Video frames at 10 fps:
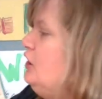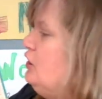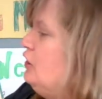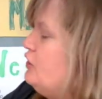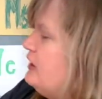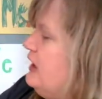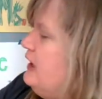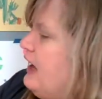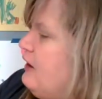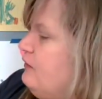
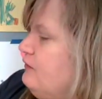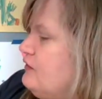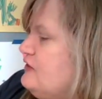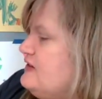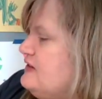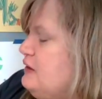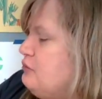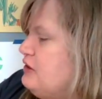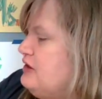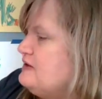Looking out for
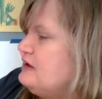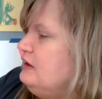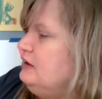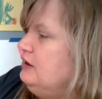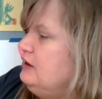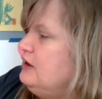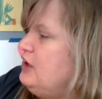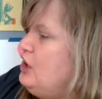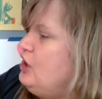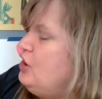zebras.
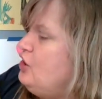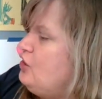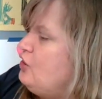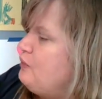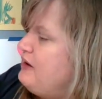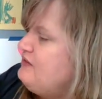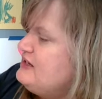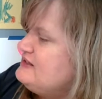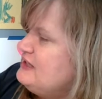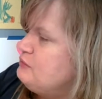
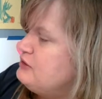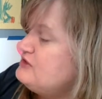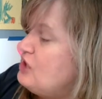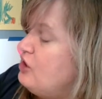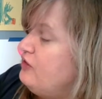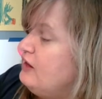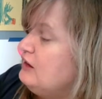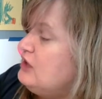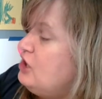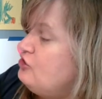Grevy zebras are the
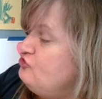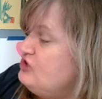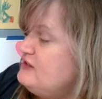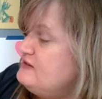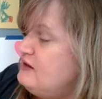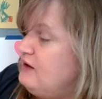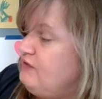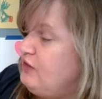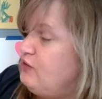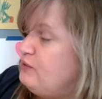largest of
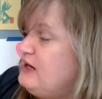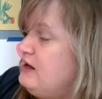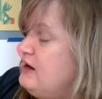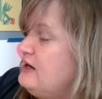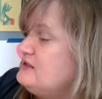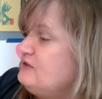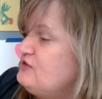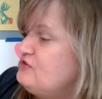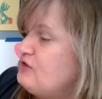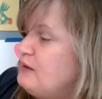the 3 kinds of
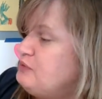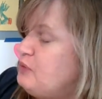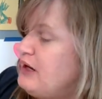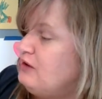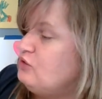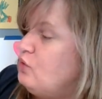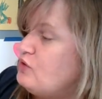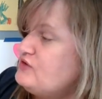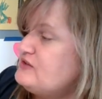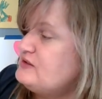striped wild
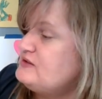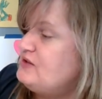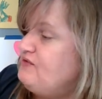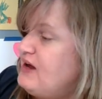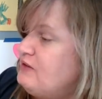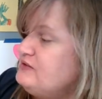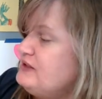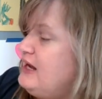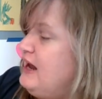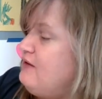horses found
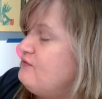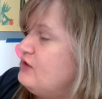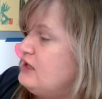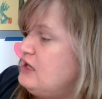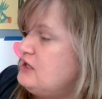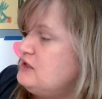in Africa.